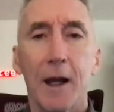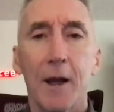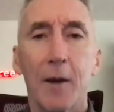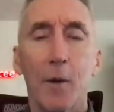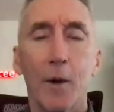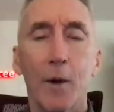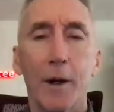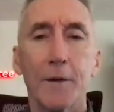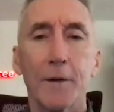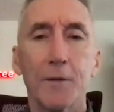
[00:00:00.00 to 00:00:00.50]
And
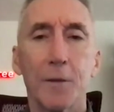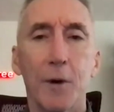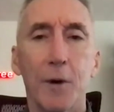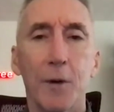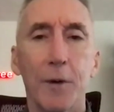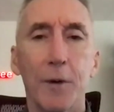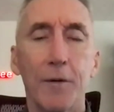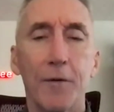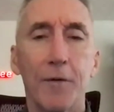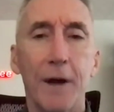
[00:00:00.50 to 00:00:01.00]
what
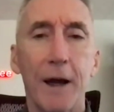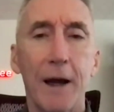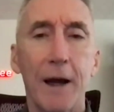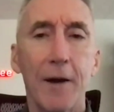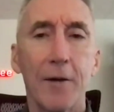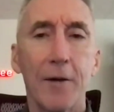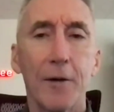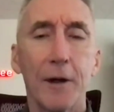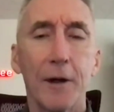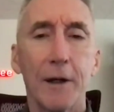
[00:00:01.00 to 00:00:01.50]
we
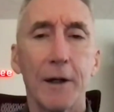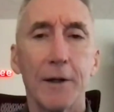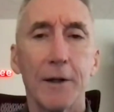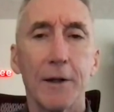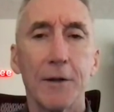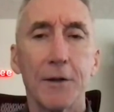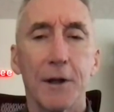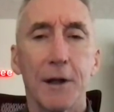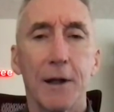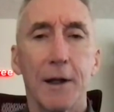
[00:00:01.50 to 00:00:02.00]
found
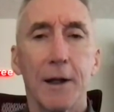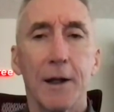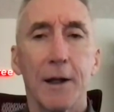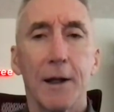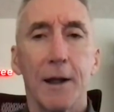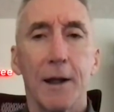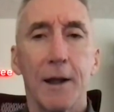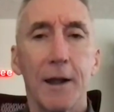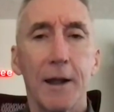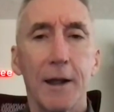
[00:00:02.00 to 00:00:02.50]
is
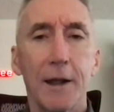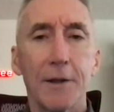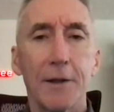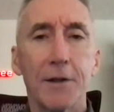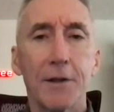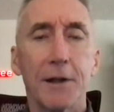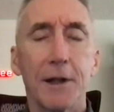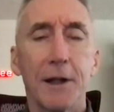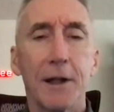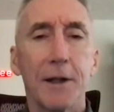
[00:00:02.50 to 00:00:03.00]

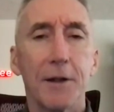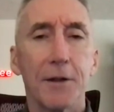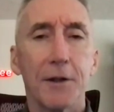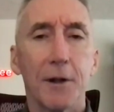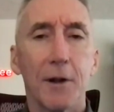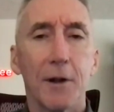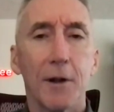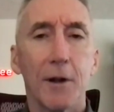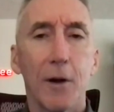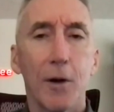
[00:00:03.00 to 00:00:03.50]
this is a
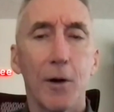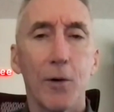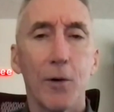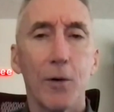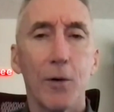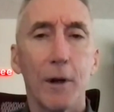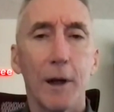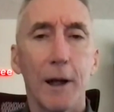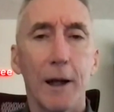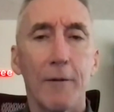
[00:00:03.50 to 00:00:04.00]

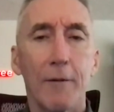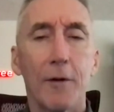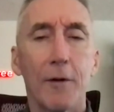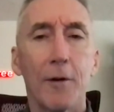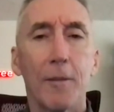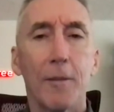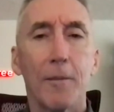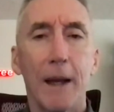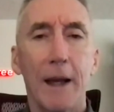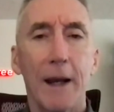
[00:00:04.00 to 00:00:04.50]

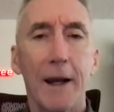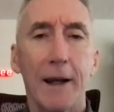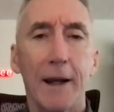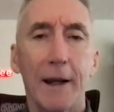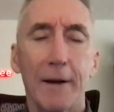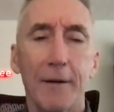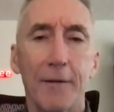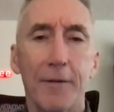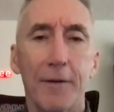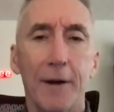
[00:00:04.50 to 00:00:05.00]
low-level
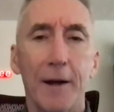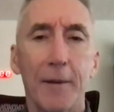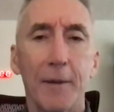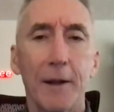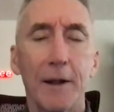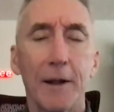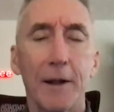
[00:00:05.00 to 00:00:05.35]
methamphetamine.